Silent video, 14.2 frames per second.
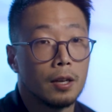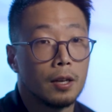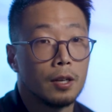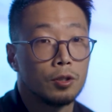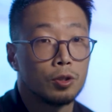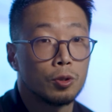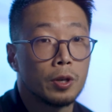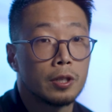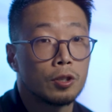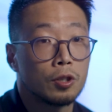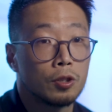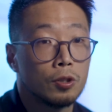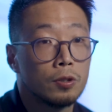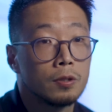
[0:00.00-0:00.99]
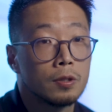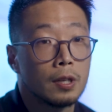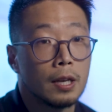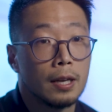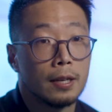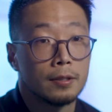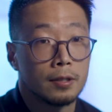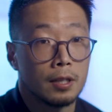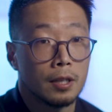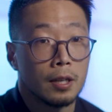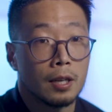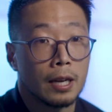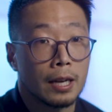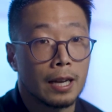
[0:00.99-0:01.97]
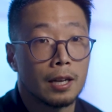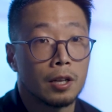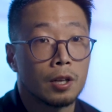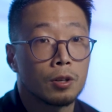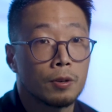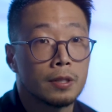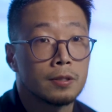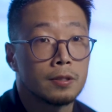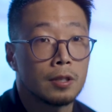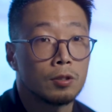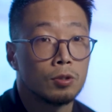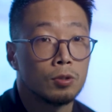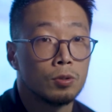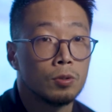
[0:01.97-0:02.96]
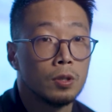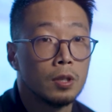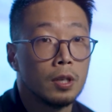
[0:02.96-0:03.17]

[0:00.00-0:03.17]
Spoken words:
a joy to use, as it can increase signal,